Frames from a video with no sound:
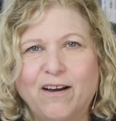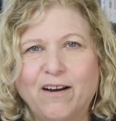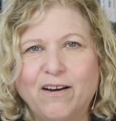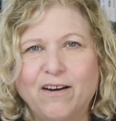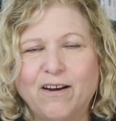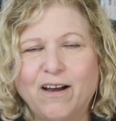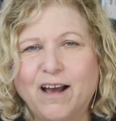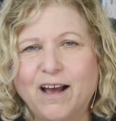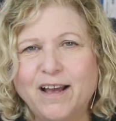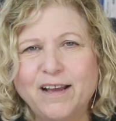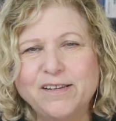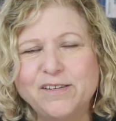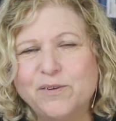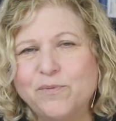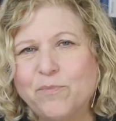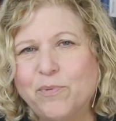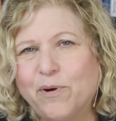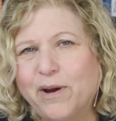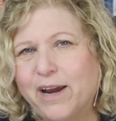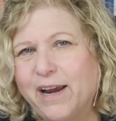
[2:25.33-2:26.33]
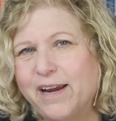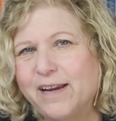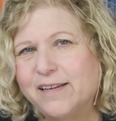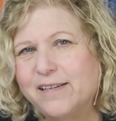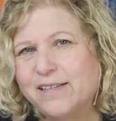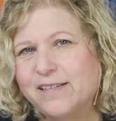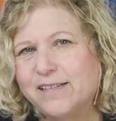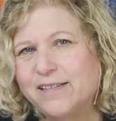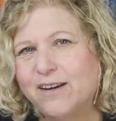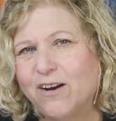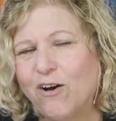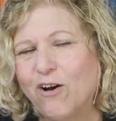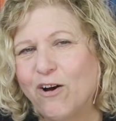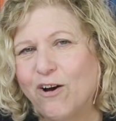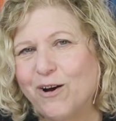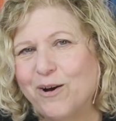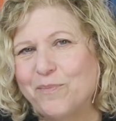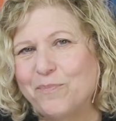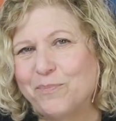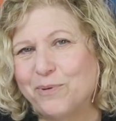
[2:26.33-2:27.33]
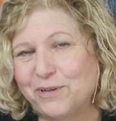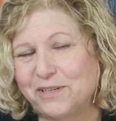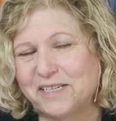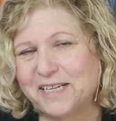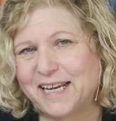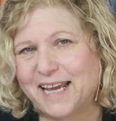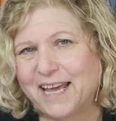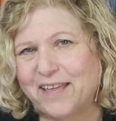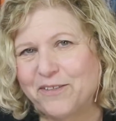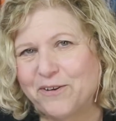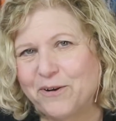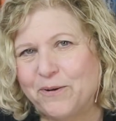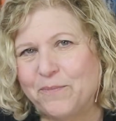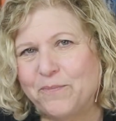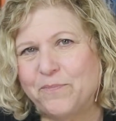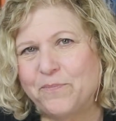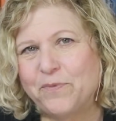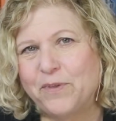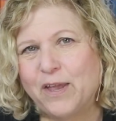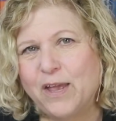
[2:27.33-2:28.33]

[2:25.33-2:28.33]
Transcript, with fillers: eyes and brains are put together,